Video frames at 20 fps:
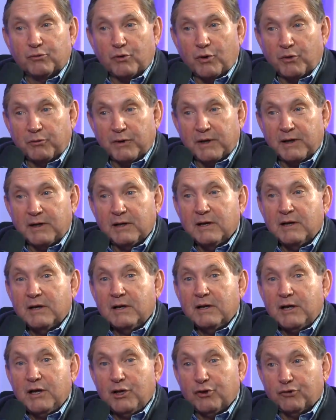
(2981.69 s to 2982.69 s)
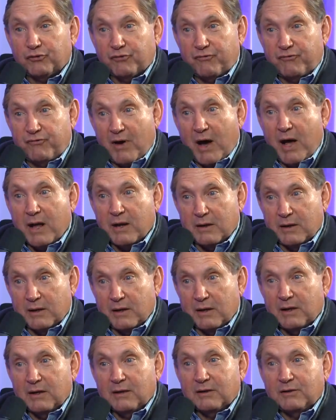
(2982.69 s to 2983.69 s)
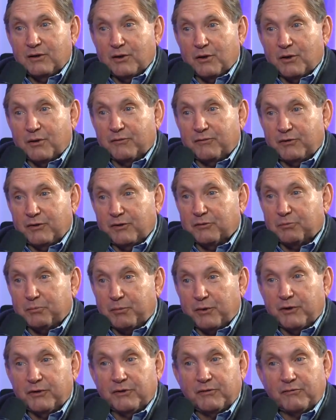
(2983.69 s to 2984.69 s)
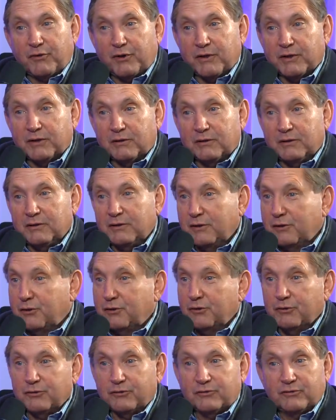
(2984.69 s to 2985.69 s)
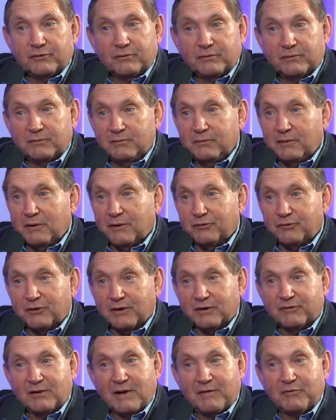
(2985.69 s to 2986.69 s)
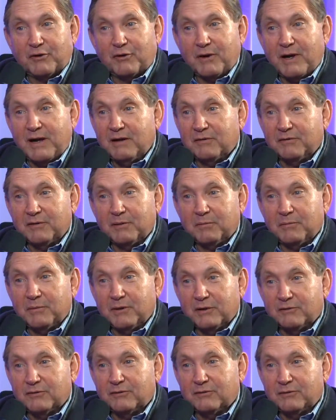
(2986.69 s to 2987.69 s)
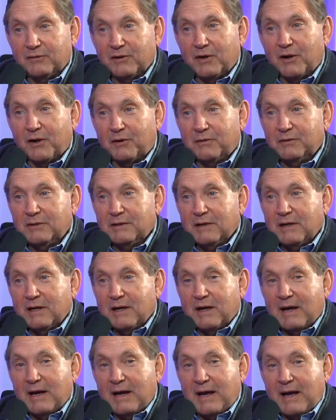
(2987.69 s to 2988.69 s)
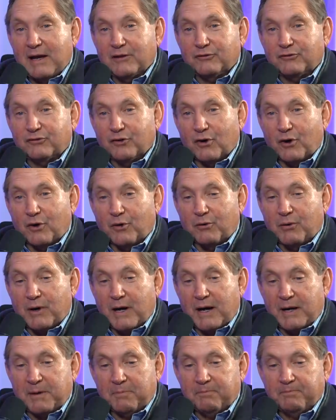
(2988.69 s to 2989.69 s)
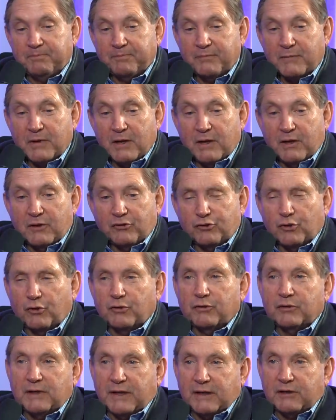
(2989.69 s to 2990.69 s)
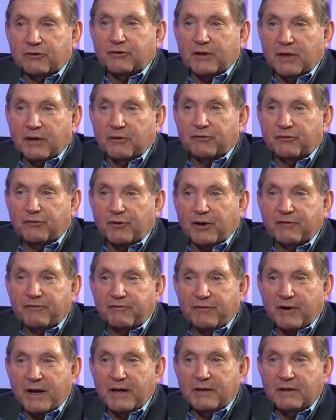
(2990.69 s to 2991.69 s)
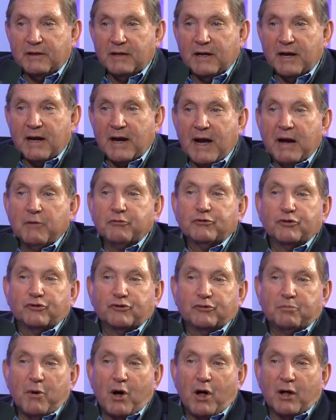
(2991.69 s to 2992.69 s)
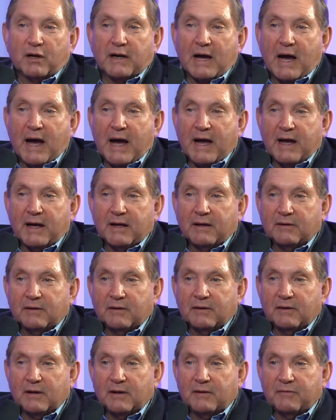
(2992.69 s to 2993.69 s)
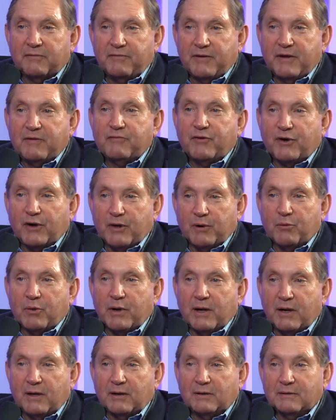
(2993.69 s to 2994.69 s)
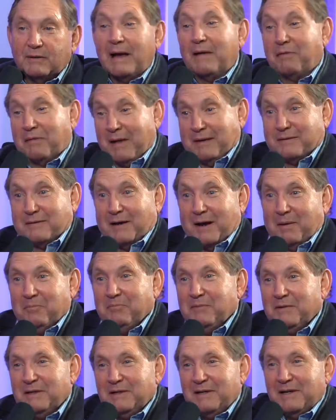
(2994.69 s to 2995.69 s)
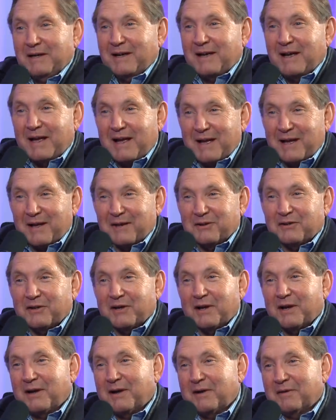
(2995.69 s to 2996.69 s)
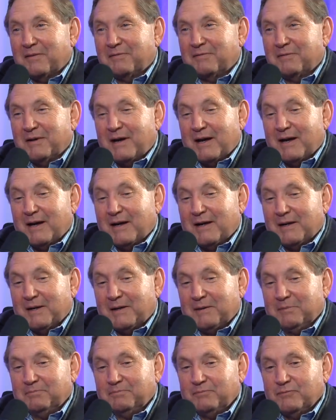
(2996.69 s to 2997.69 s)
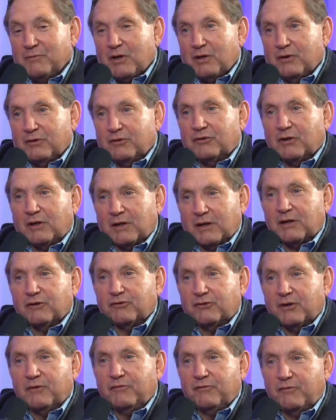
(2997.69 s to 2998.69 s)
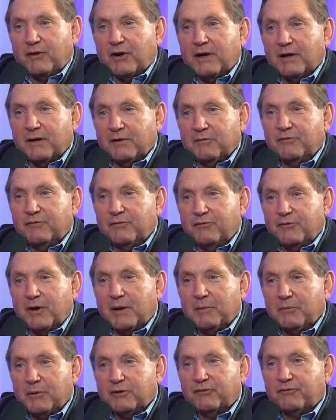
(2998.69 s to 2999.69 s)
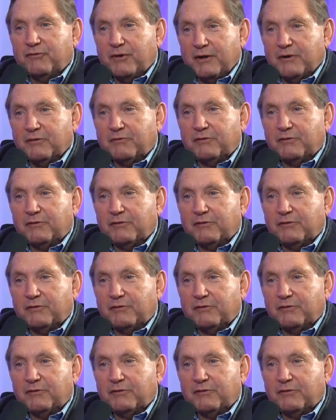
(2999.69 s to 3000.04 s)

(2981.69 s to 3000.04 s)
roll rate is fun. You know, if you just pull it in the vertical and you do, you know, 6, 7, or 8 of them, it's, you know. And so, so like I said, it was very fun. Yeah. I was a small guy, fit very well at that time. And so, like I said, very, very much fun to